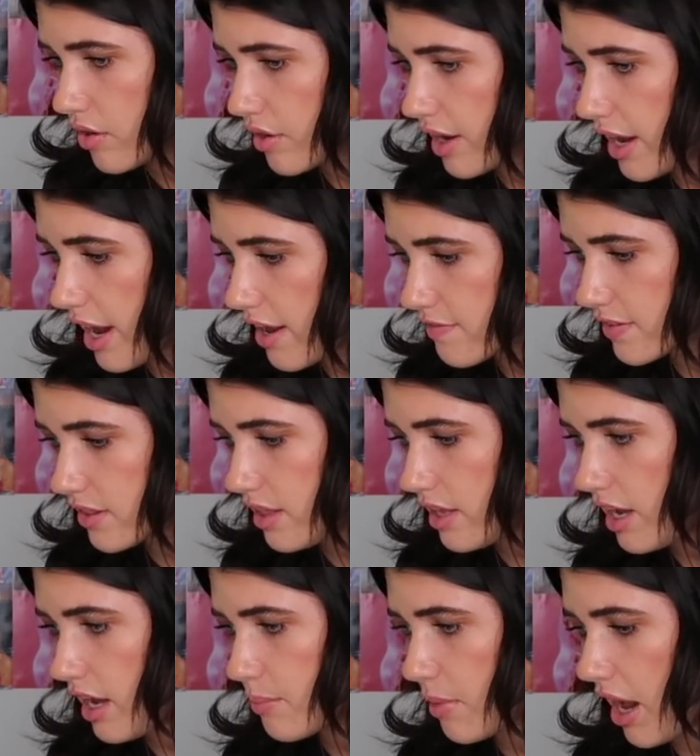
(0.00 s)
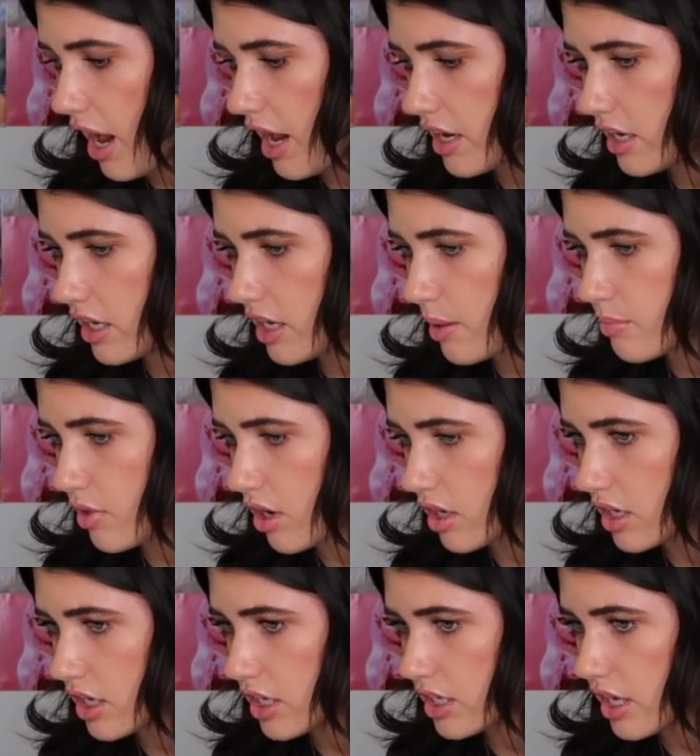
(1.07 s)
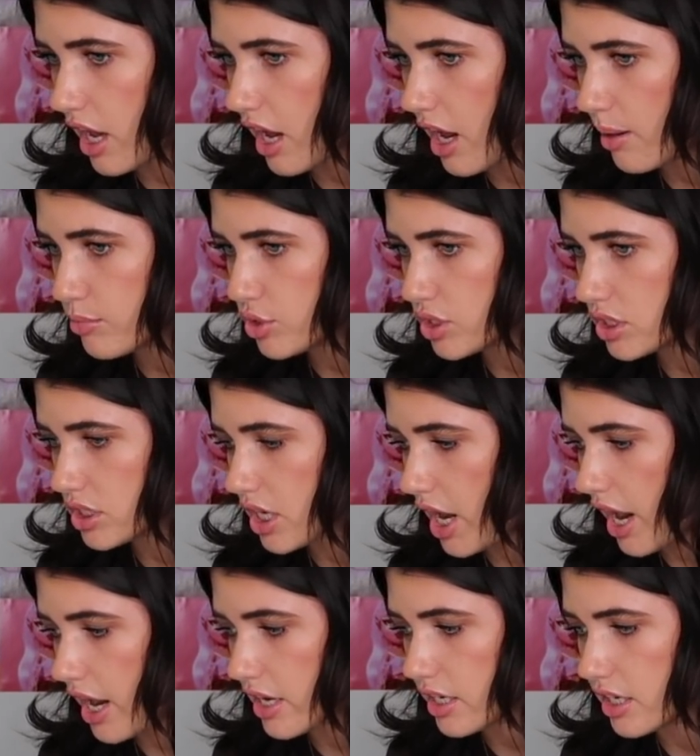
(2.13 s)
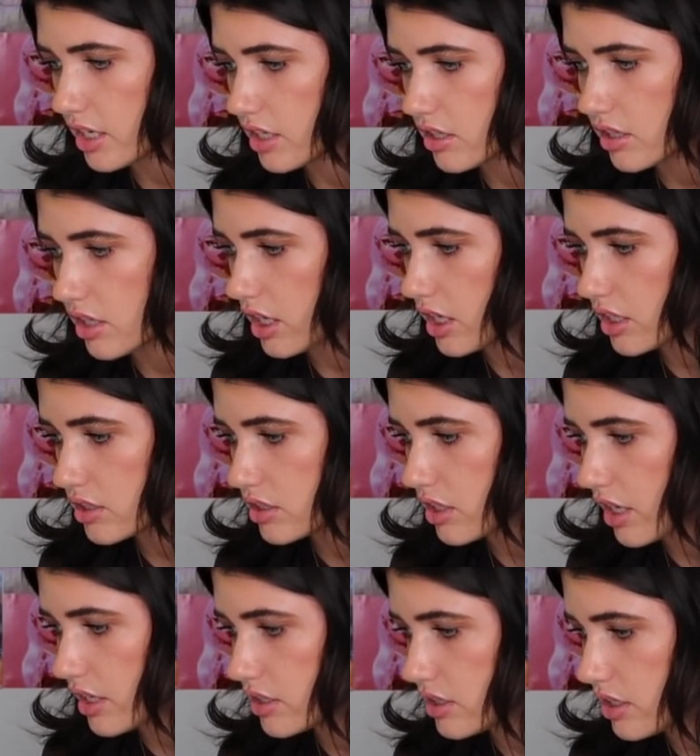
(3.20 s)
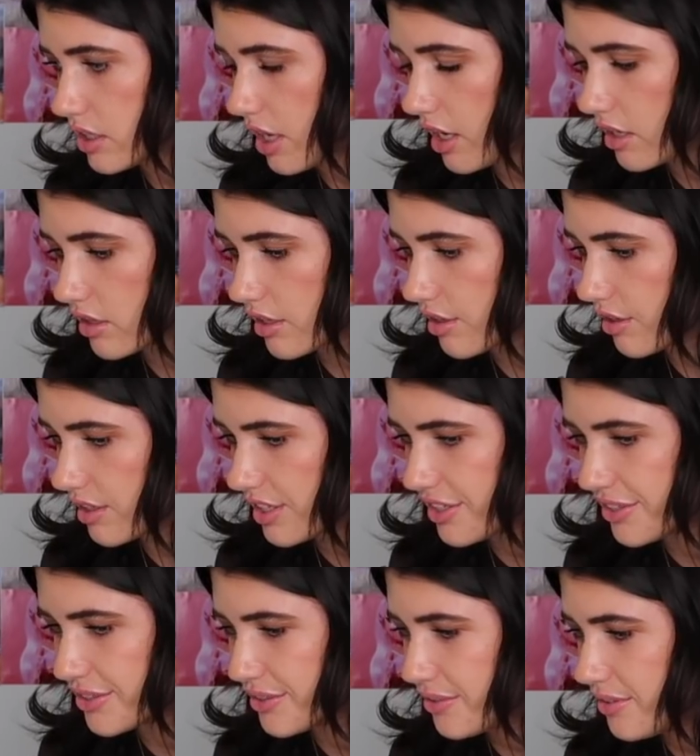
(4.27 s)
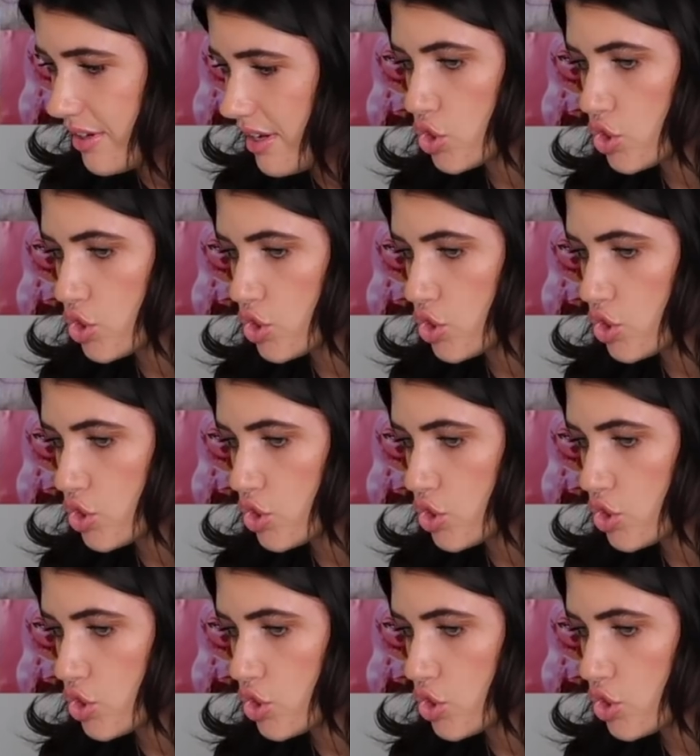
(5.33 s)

Okay, everything I'm adding, I'm not gonna get. I'm just adding things that I see that I think are cute.